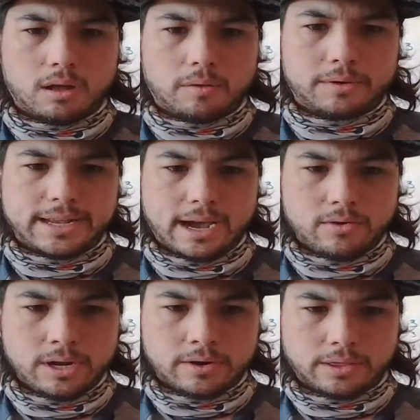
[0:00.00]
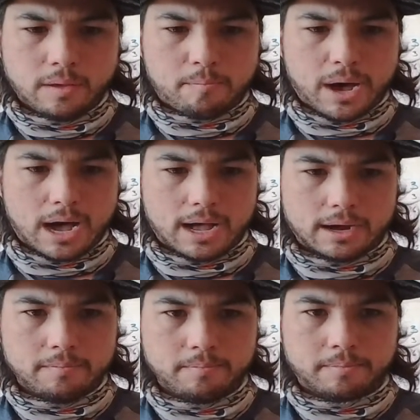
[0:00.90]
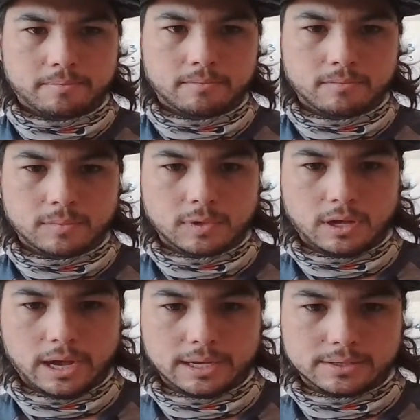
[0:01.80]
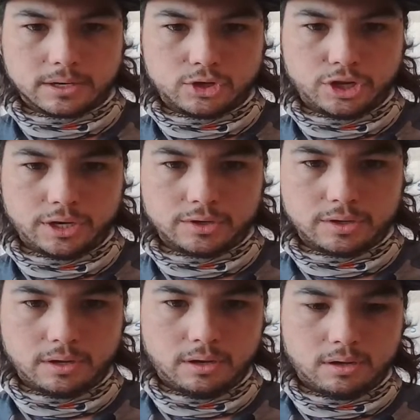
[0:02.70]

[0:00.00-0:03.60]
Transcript: down here at the bottom, as I change the